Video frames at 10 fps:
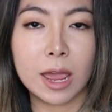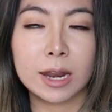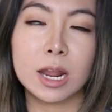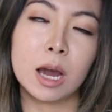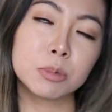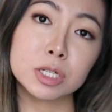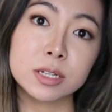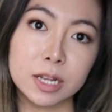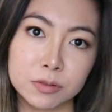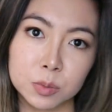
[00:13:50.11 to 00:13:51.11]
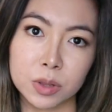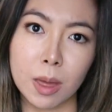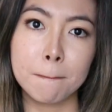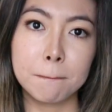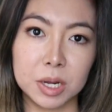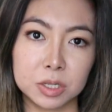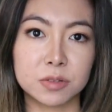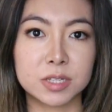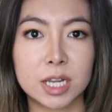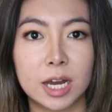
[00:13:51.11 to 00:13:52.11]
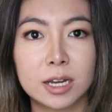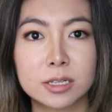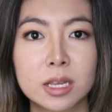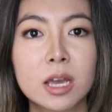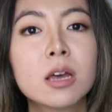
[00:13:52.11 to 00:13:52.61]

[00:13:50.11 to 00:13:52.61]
and now I'm just left with a bunch of scars.